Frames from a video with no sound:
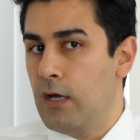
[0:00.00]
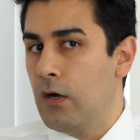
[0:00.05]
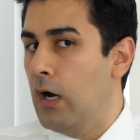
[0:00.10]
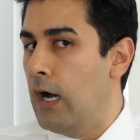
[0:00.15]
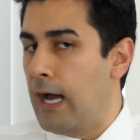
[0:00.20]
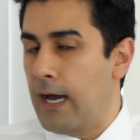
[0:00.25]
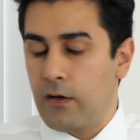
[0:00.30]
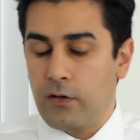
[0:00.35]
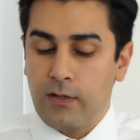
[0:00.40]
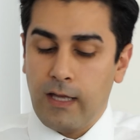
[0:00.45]

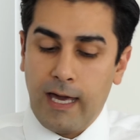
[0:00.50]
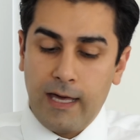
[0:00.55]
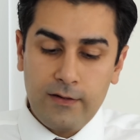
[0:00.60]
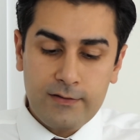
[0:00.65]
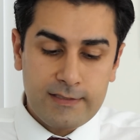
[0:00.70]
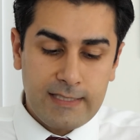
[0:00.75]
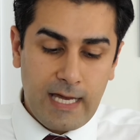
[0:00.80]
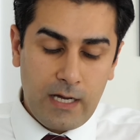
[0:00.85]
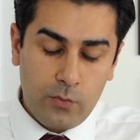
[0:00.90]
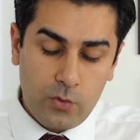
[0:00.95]
How, do, how
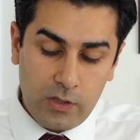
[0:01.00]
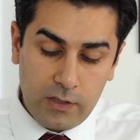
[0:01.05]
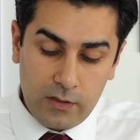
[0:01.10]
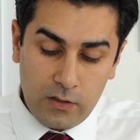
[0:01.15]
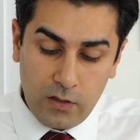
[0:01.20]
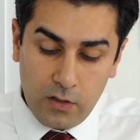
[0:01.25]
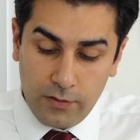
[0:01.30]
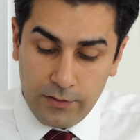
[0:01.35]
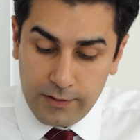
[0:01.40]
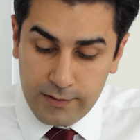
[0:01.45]
does that work
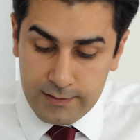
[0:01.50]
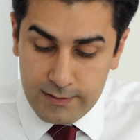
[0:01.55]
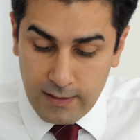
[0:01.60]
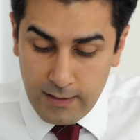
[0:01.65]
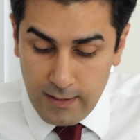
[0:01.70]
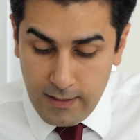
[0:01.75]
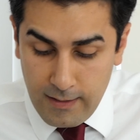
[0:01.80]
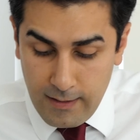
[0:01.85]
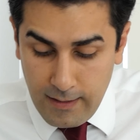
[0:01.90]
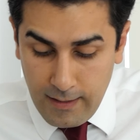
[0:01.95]
in all of this?
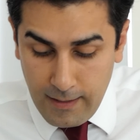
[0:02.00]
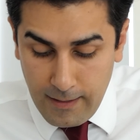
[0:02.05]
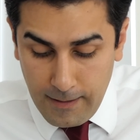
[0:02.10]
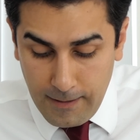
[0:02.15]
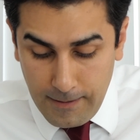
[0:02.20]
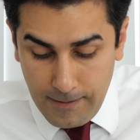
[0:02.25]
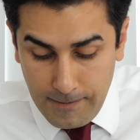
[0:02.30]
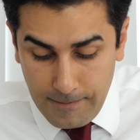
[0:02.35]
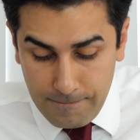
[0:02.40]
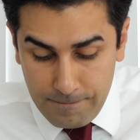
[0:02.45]

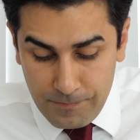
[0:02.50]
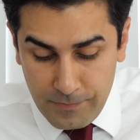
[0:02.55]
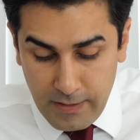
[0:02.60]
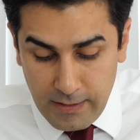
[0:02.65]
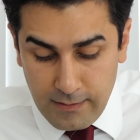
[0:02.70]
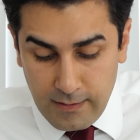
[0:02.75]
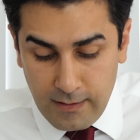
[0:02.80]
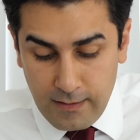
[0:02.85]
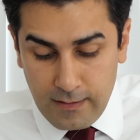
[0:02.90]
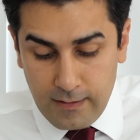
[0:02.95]
Uh,
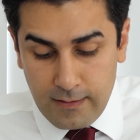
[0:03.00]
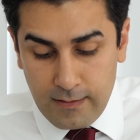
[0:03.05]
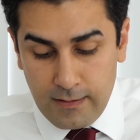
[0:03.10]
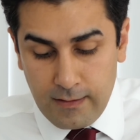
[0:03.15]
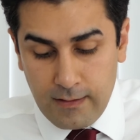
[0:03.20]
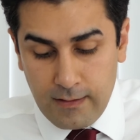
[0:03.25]
it,